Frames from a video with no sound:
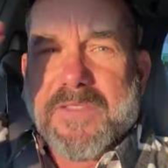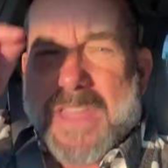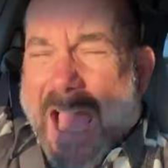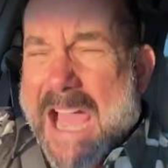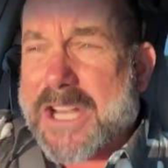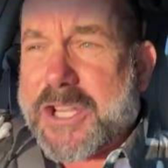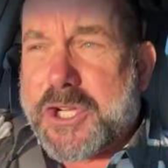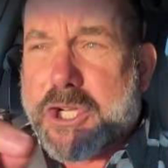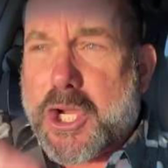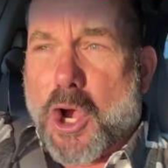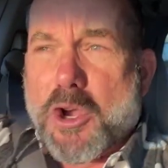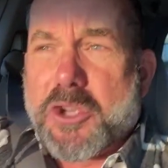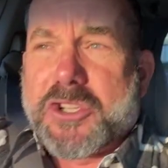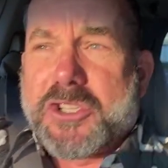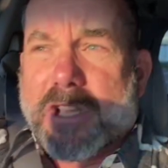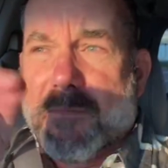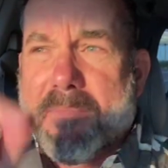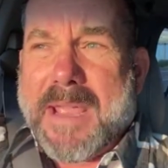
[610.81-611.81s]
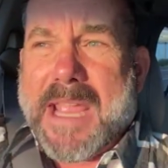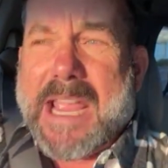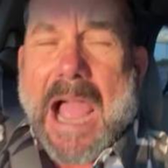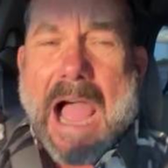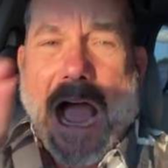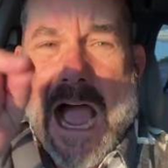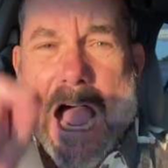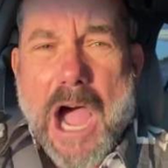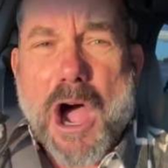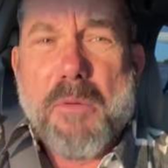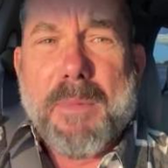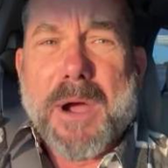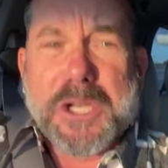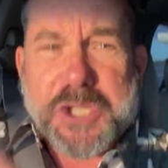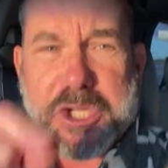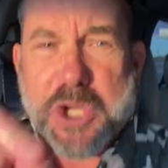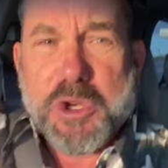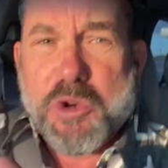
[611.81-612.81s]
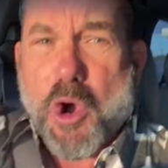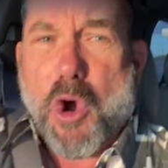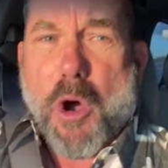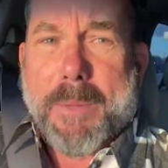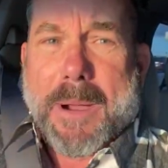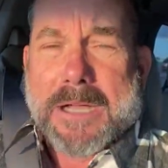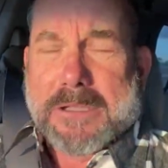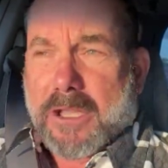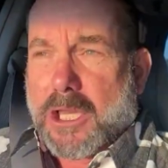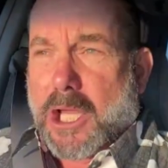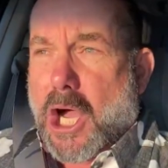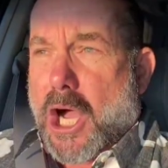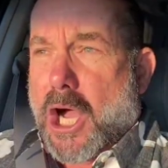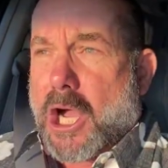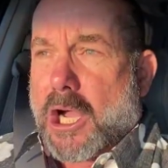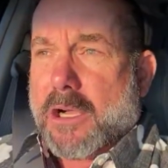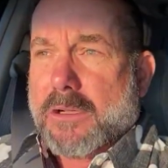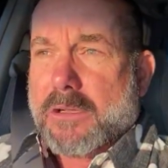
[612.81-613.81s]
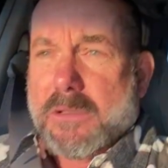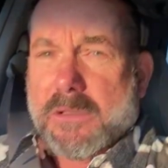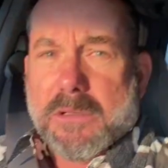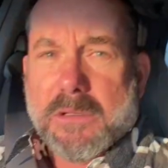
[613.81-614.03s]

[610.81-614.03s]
That shows to me how much you know about the law.